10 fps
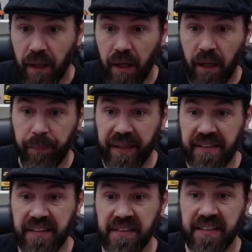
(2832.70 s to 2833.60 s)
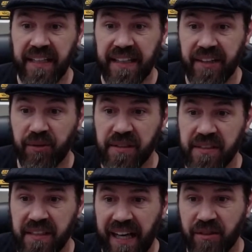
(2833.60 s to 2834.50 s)
Uh, Big DZ83
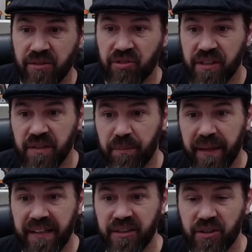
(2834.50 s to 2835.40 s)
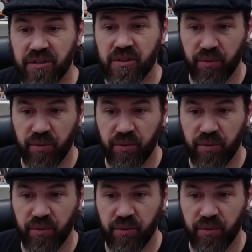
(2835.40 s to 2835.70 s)
says, I don't trust a man that uses